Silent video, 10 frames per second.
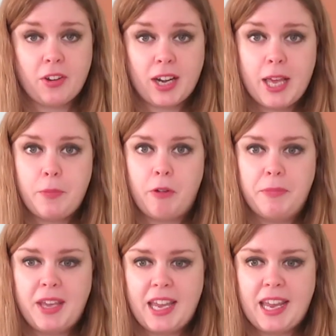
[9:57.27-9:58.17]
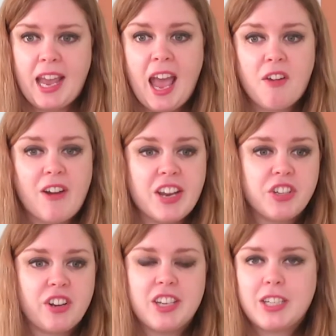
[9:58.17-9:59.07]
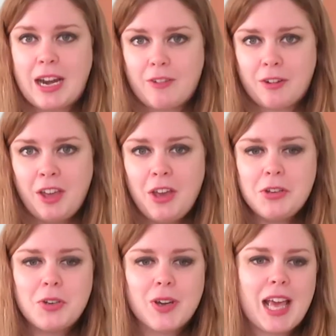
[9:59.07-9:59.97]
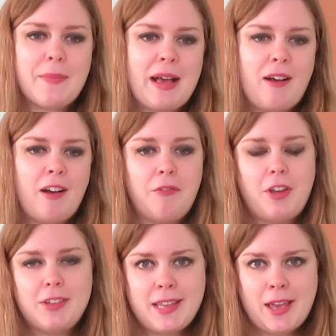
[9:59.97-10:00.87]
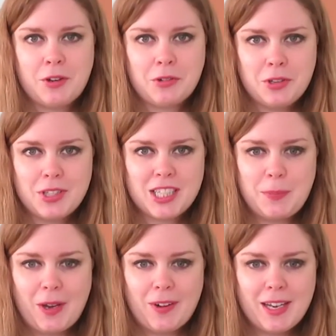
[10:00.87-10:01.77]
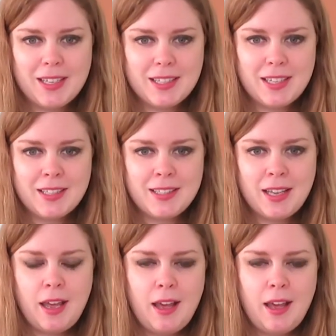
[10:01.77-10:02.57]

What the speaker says: clip of me, Rachel and Sharon talking about our first ever cruise experiences.